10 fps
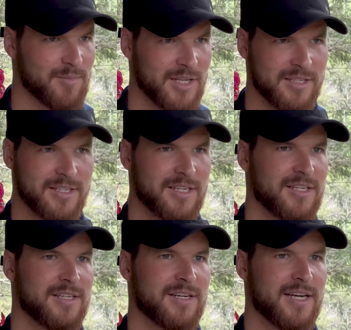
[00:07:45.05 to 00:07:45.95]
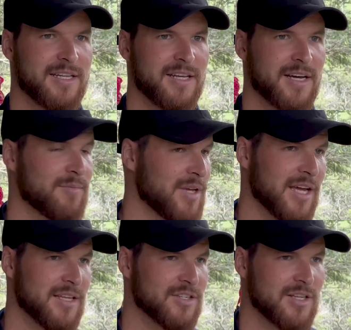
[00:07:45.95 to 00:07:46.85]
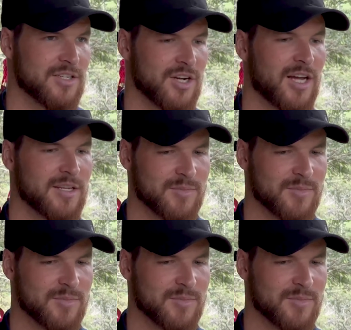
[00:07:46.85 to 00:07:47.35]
and yeah, they shot him.